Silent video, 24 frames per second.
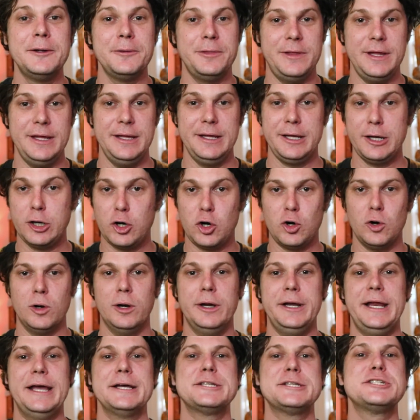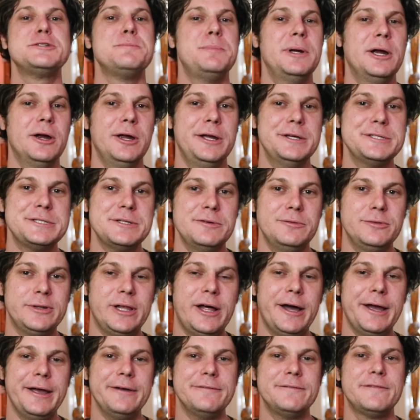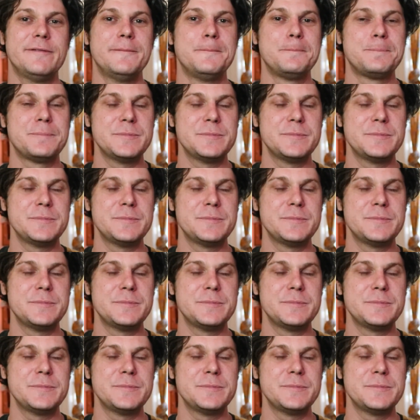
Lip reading: the current experience of life.